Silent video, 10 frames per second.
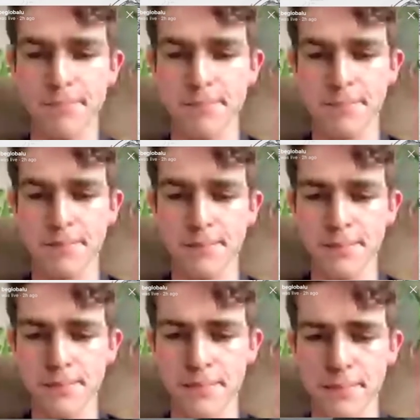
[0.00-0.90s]

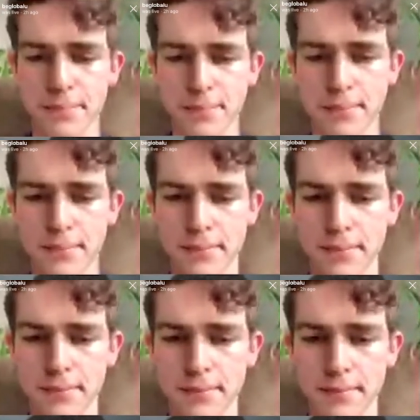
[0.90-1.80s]

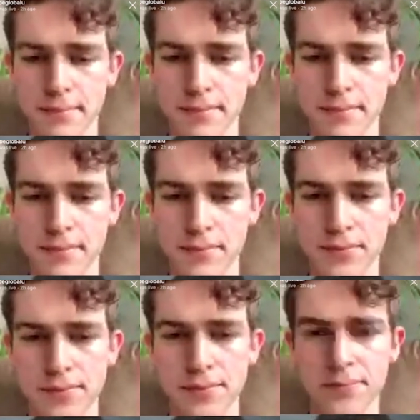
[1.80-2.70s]

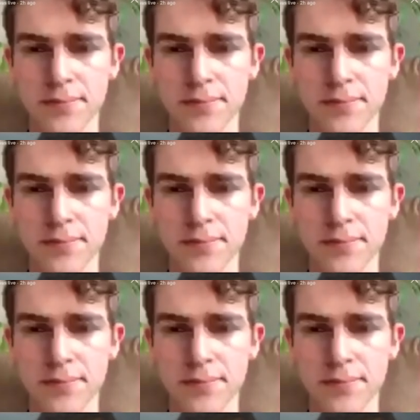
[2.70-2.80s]
[no speech]